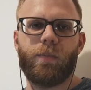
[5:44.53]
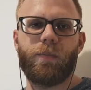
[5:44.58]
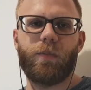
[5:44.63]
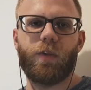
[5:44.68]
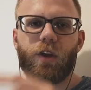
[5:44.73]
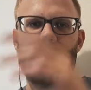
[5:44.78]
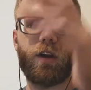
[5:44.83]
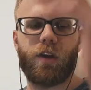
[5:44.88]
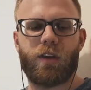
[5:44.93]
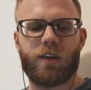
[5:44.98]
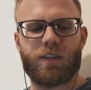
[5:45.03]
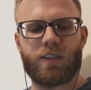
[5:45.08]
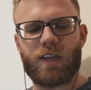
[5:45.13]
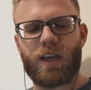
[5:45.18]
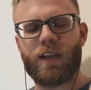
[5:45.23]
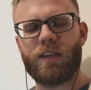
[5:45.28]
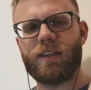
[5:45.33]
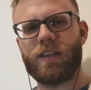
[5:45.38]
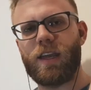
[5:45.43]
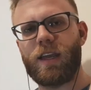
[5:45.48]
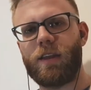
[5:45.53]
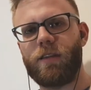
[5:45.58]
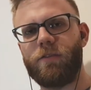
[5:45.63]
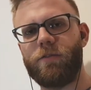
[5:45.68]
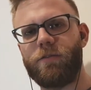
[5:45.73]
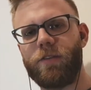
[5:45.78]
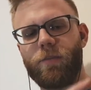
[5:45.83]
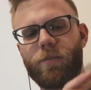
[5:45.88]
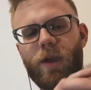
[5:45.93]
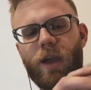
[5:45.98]
you know, you can start to get
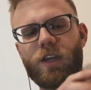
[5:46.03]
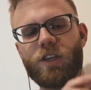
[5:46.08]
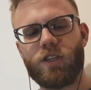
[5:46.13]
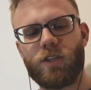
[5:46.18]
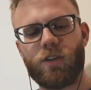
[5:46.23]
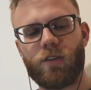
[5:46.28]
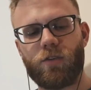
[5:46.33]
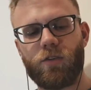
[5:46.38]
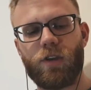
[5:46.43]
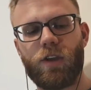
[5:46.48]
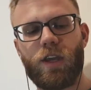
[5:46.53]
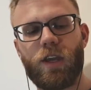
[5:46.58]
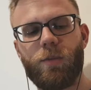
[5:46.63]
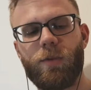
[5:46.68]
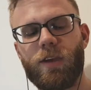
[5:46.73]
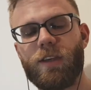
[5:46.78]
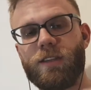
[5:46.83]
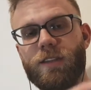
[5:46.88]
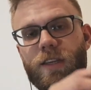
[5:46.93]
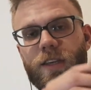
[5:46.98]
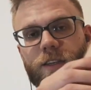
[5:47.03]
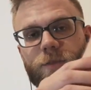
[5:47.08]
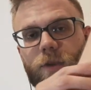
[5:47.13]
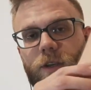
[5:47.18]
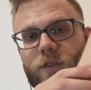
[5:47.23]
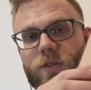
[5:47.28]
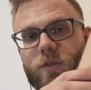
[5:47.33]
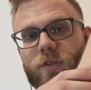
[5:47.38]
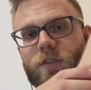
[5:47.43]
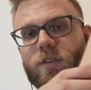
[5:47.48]
inflammation through here because these
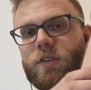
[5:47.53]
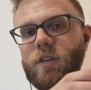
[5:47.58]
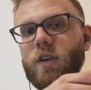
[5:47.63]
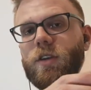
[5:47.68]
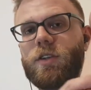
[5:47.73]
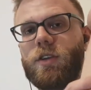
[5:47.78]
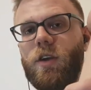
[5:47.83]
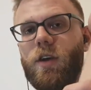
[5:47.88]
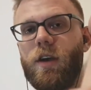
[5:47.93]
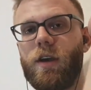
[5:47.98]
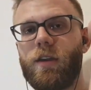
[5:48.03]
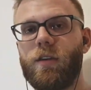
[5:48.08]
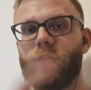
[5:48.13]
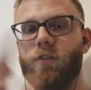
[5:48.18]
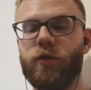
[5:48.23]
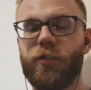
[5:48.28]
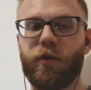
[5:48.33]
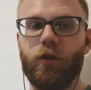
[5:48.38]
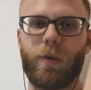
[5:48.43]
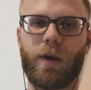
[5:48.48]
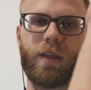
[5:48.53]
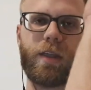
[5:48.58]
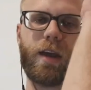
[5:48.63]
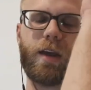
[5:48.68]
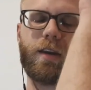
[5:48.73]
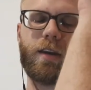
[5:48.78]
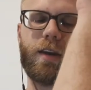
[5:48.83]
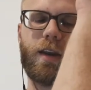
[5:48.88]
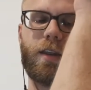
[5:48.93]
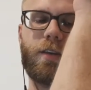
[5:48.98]
muscles are so tight, and I'll talk about
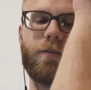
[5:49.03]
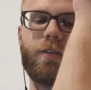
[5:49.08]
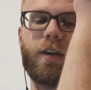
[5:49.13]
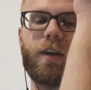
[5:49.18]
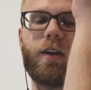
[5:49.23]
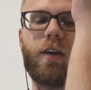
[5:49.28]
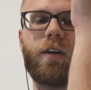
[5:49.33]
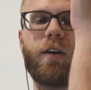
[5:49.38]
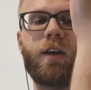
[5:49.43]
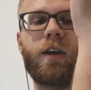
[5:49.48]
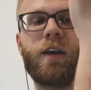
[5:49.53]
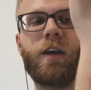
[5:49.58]
that in another video.